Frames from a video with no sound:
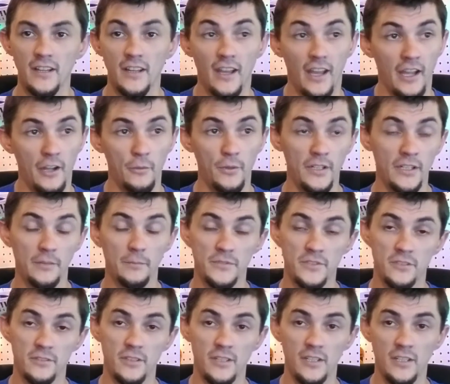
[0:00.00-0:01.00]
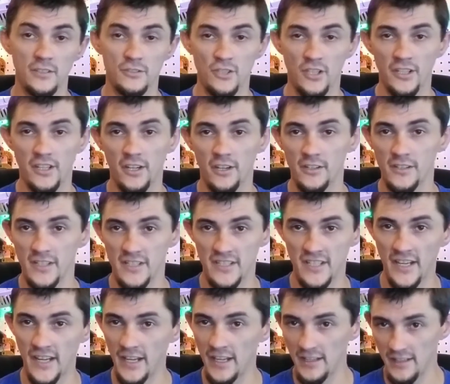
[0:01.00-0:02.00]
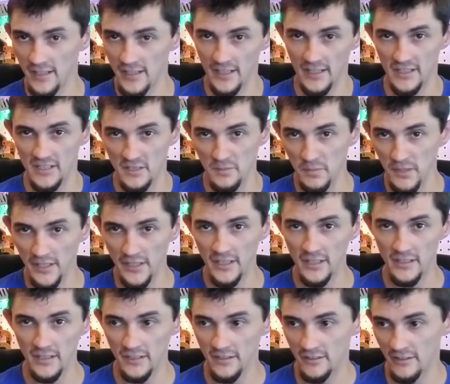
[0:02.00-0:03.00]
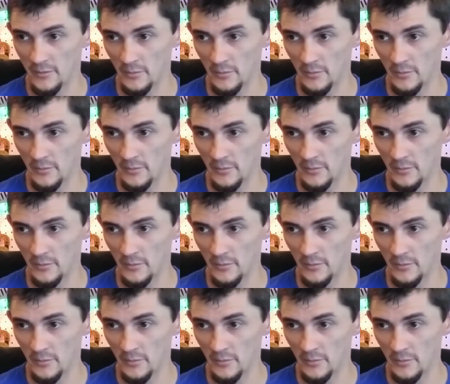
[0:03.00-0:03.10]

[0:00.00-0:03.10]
I went up to the junkyard and I said, hey, can I get this plate? I'm